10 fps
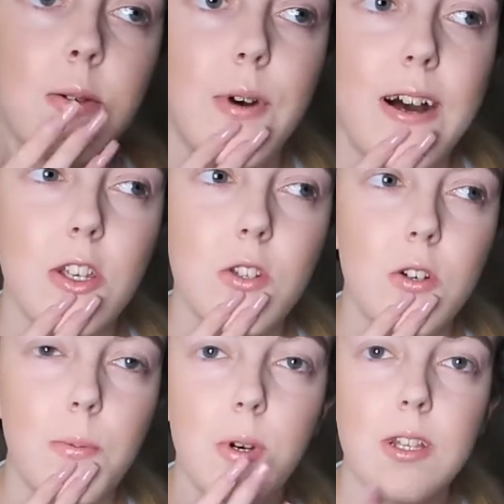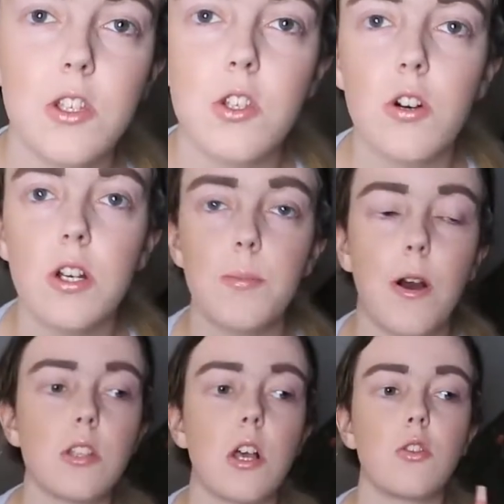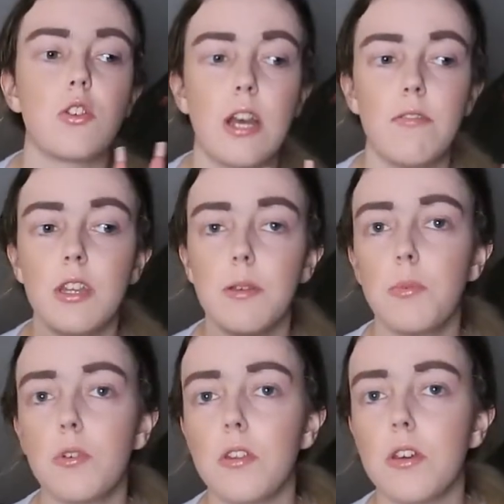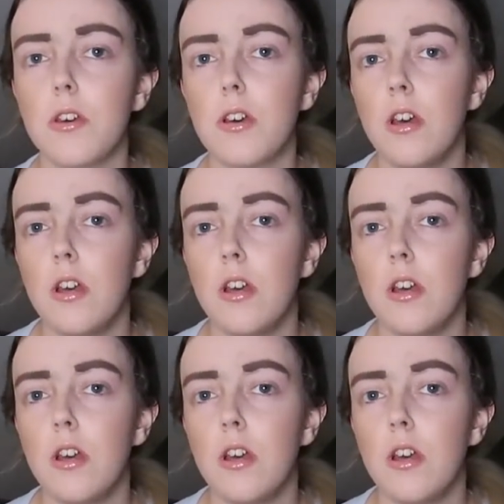What else could I put in the storage box? I could definitely put the